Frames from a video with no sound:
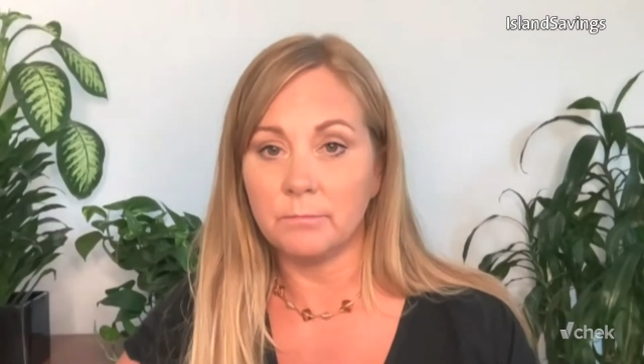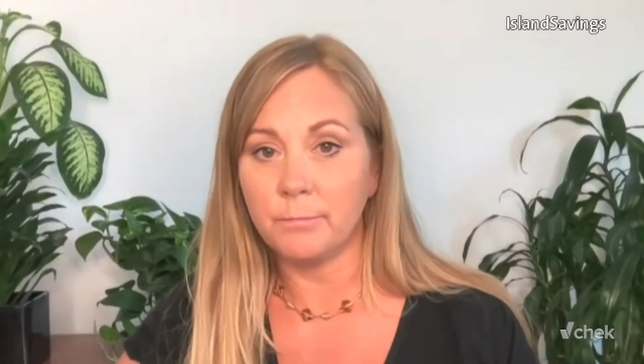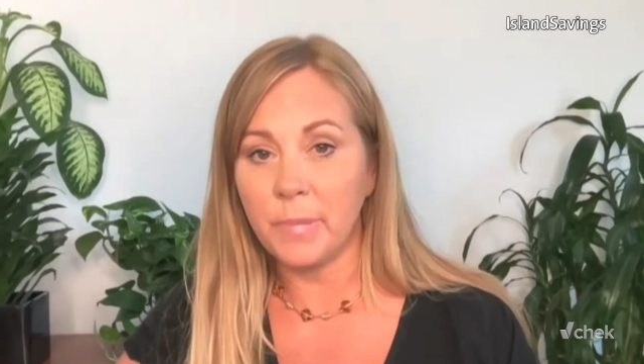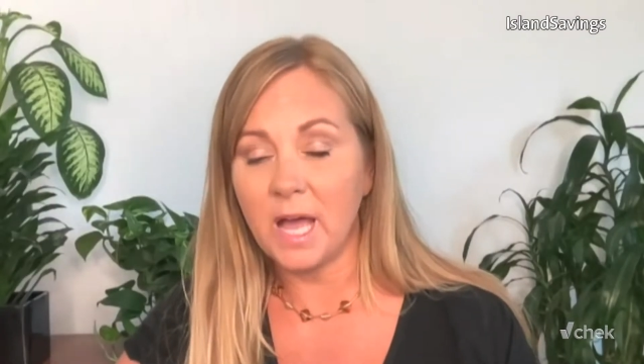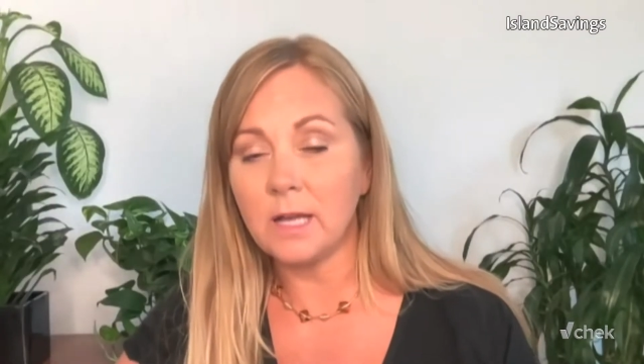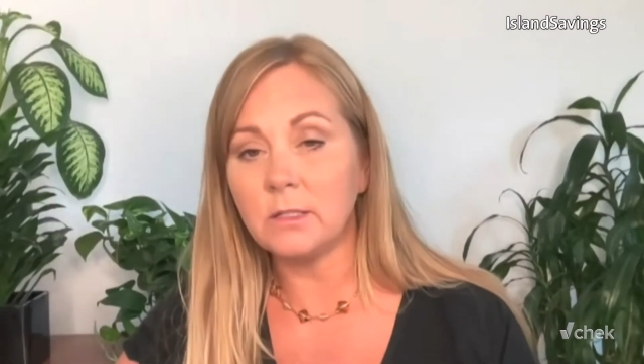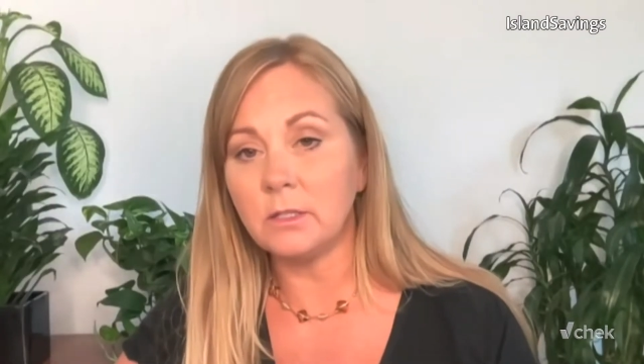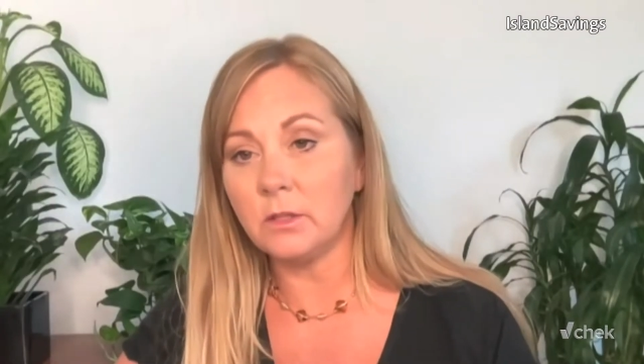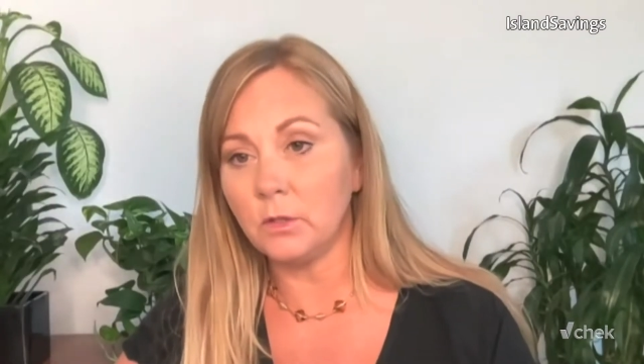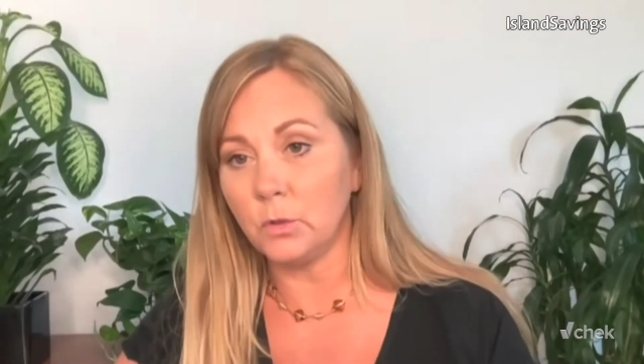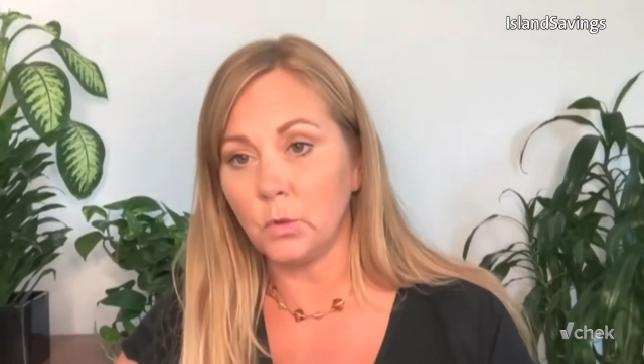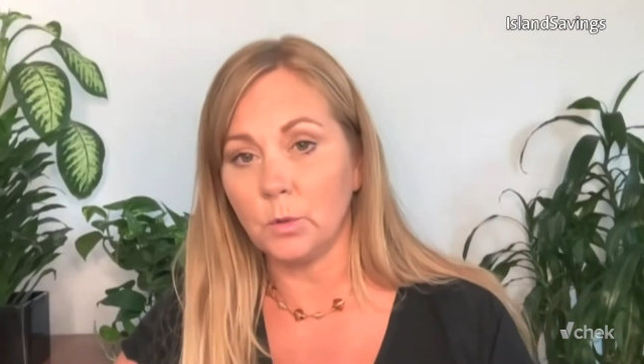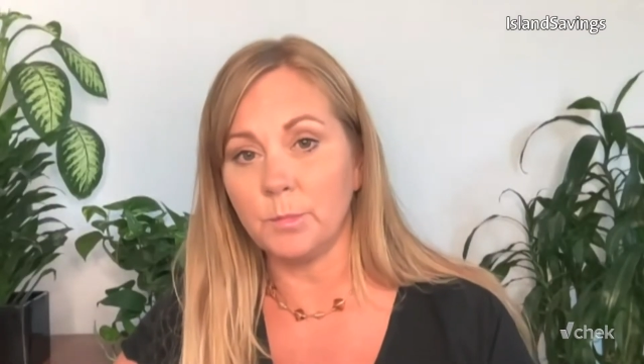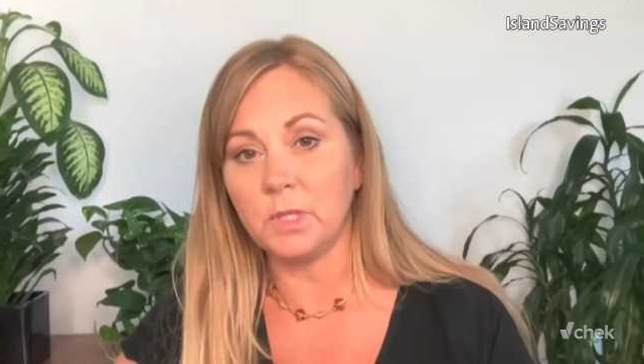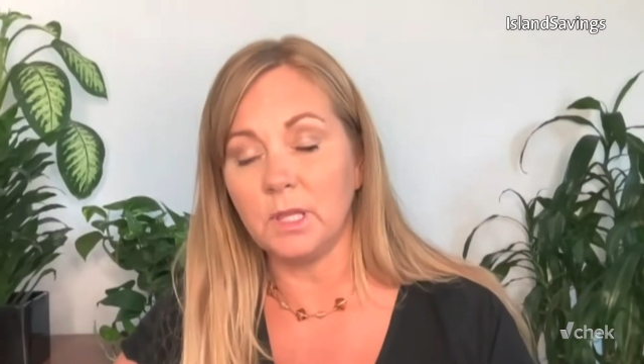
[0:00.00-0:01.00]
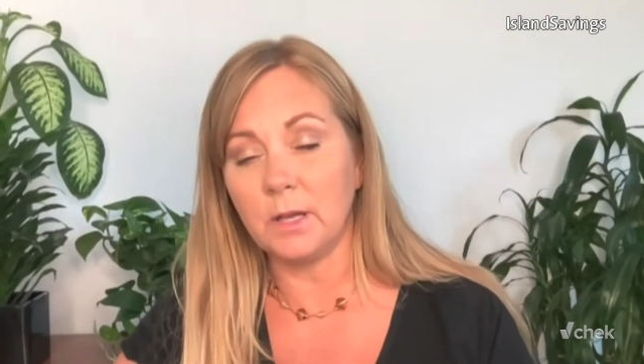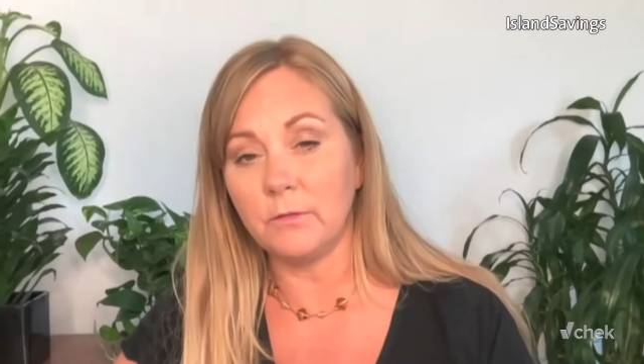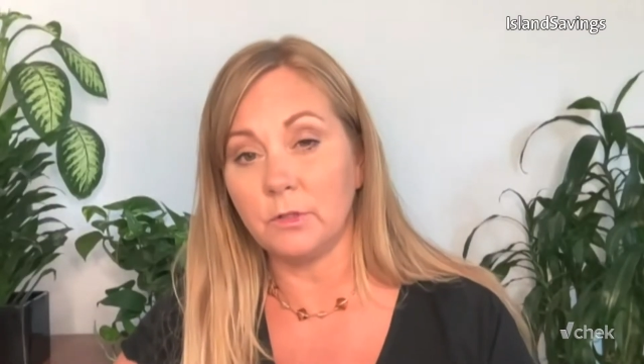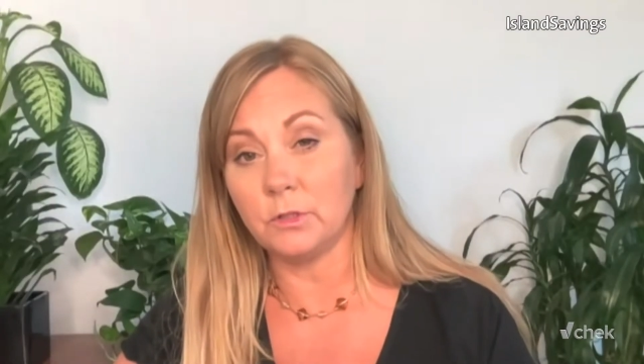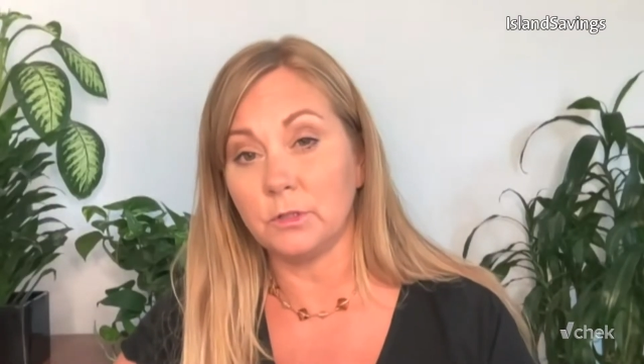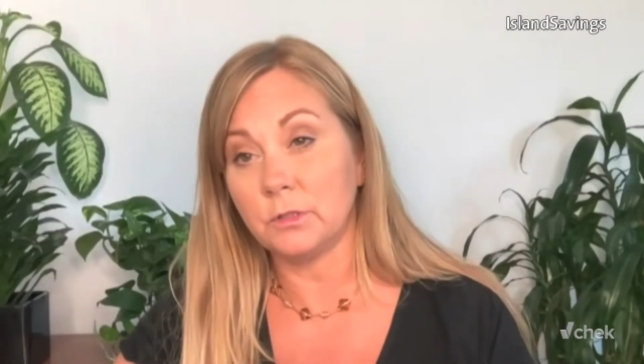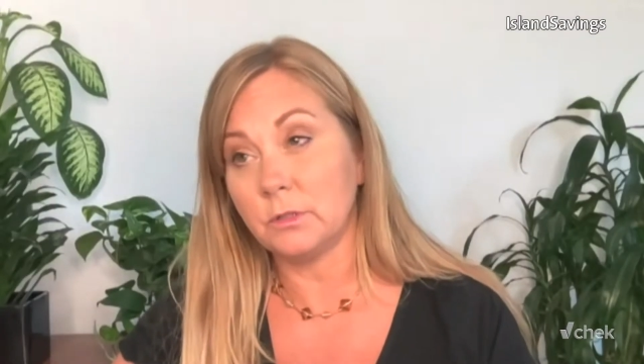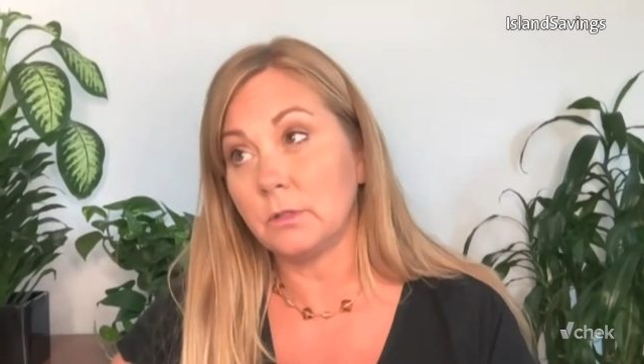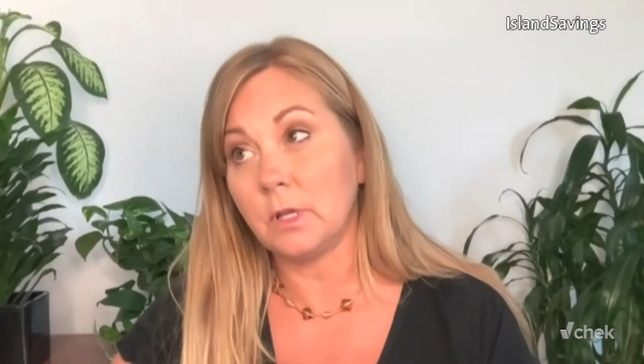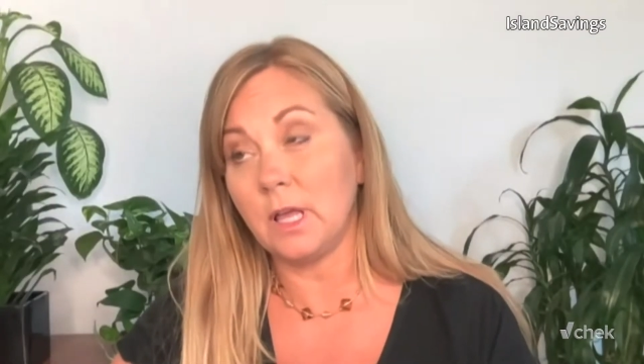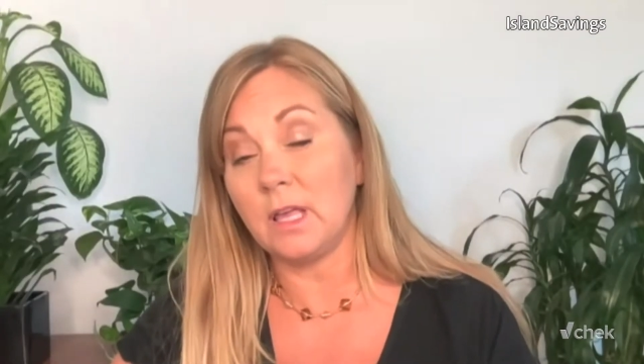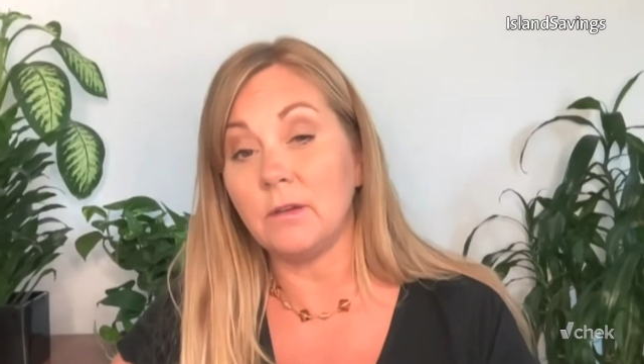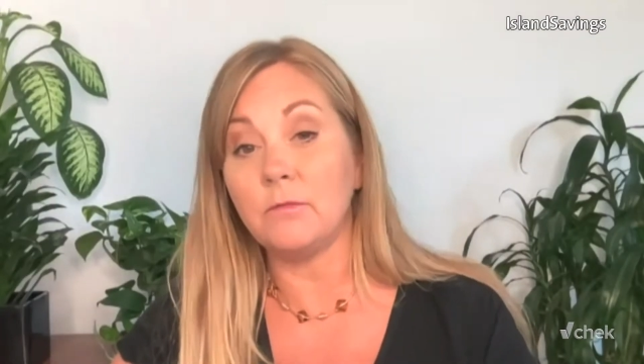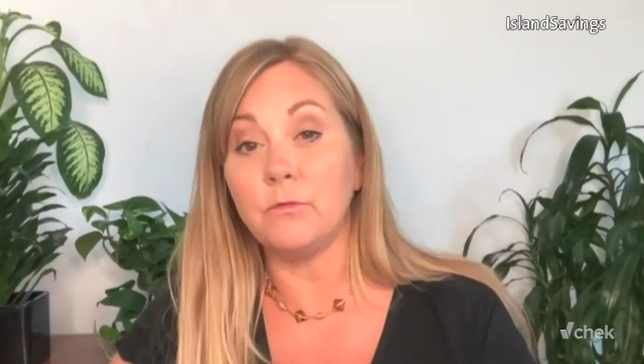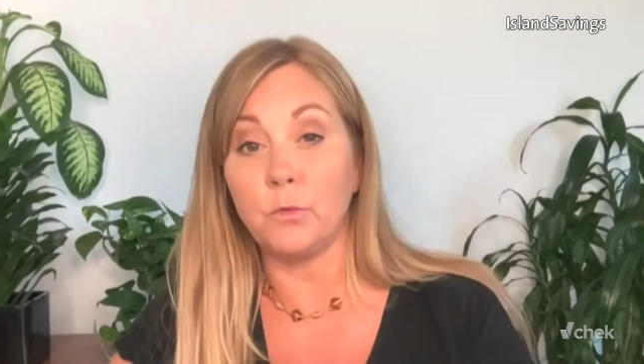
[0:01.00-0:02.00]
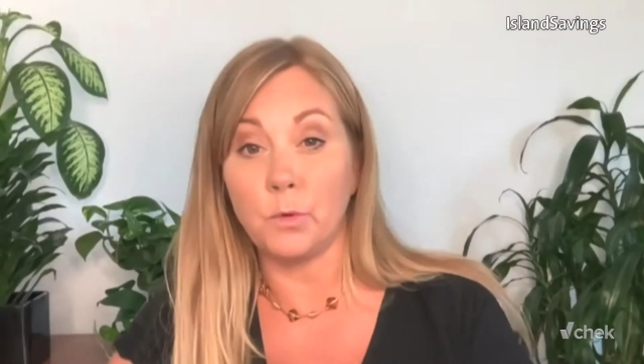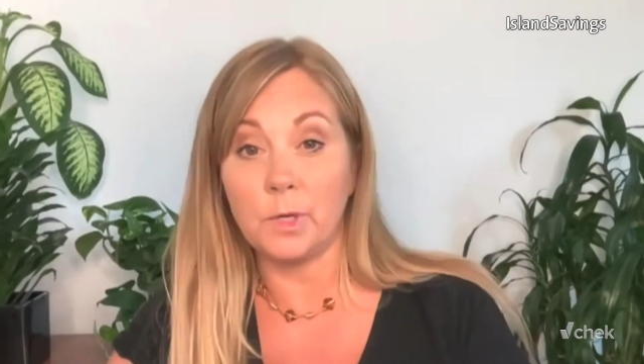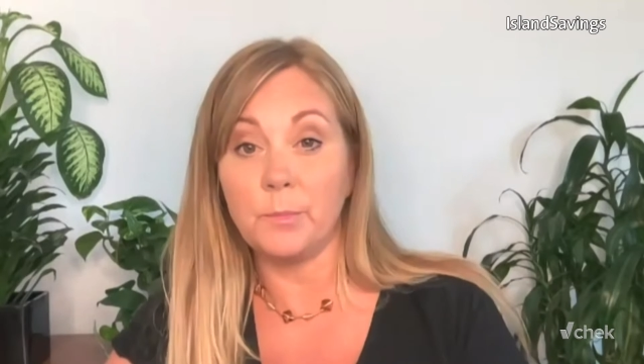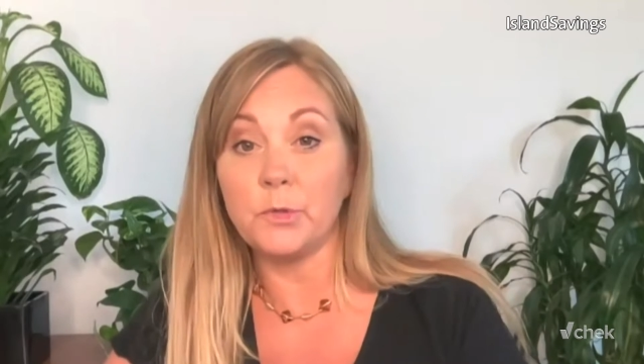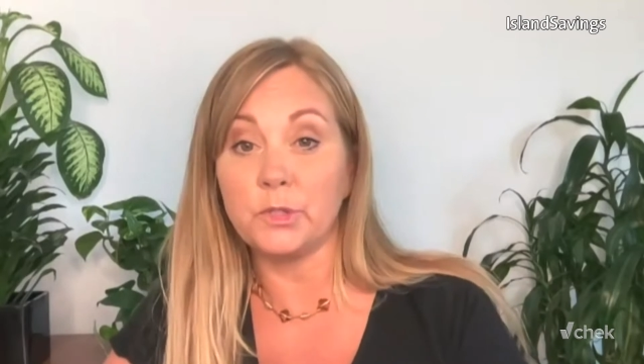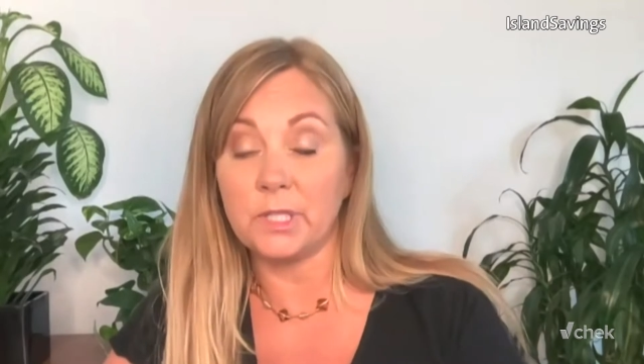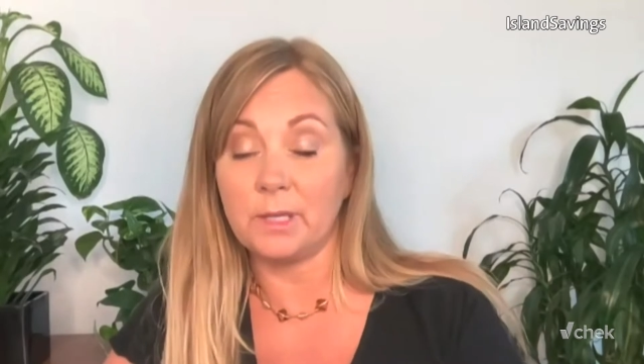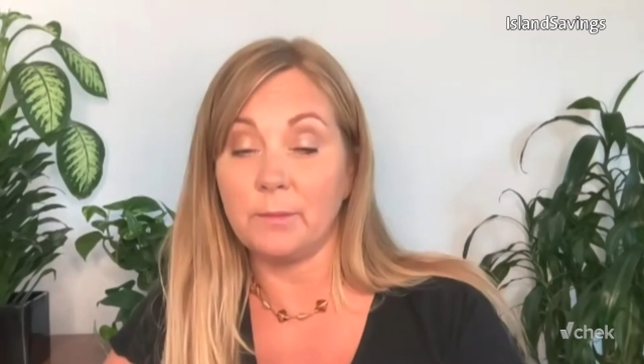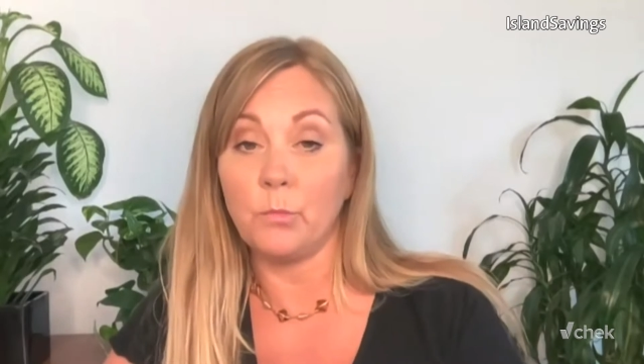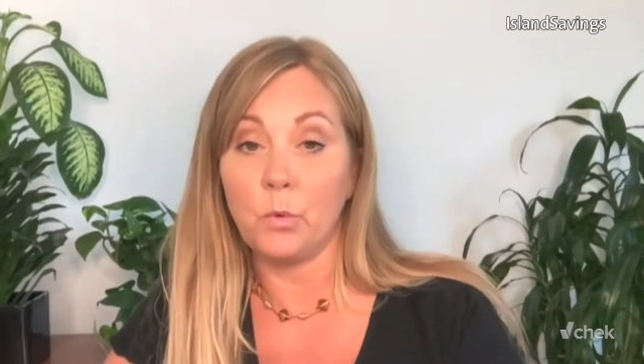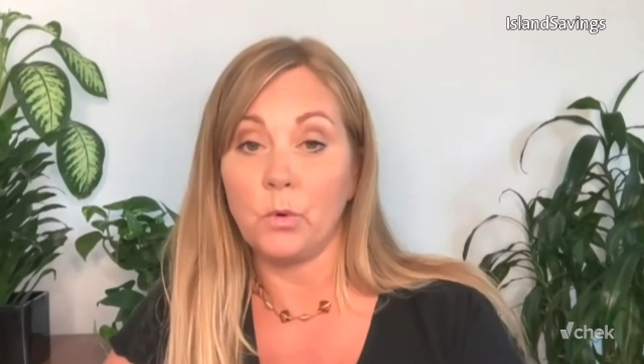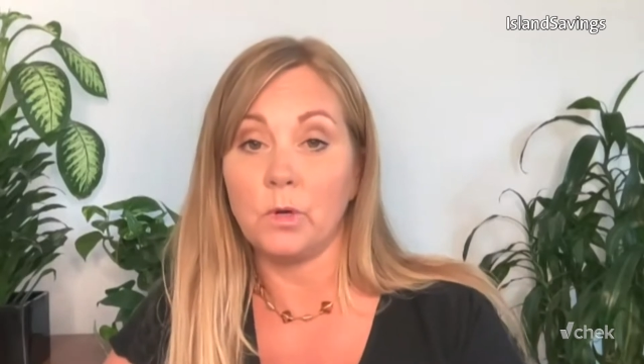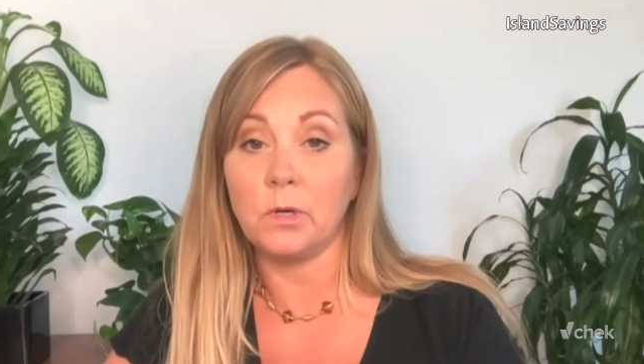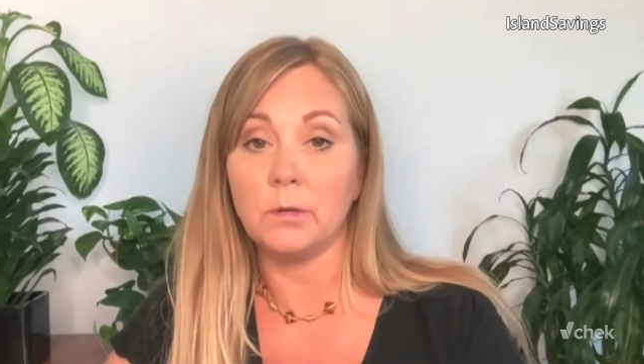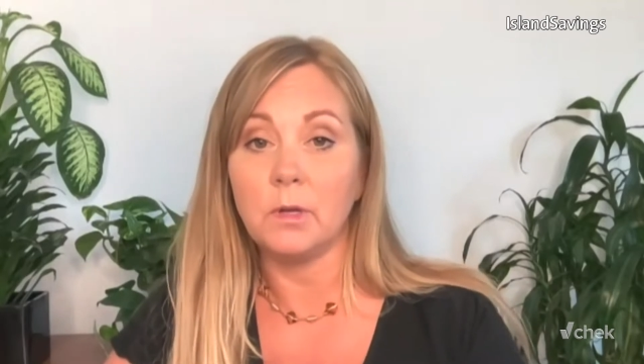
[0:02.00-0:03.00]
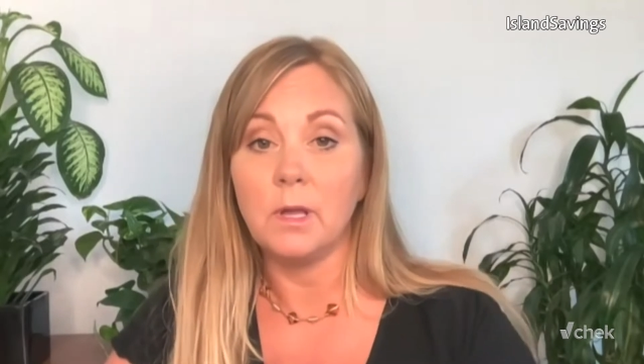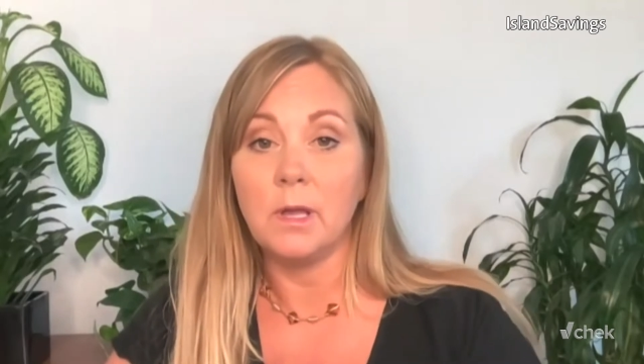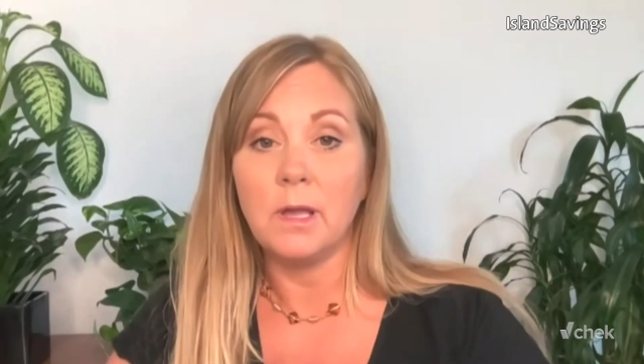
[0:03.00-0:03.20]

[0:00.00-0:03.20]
back to the normal levels and 40% more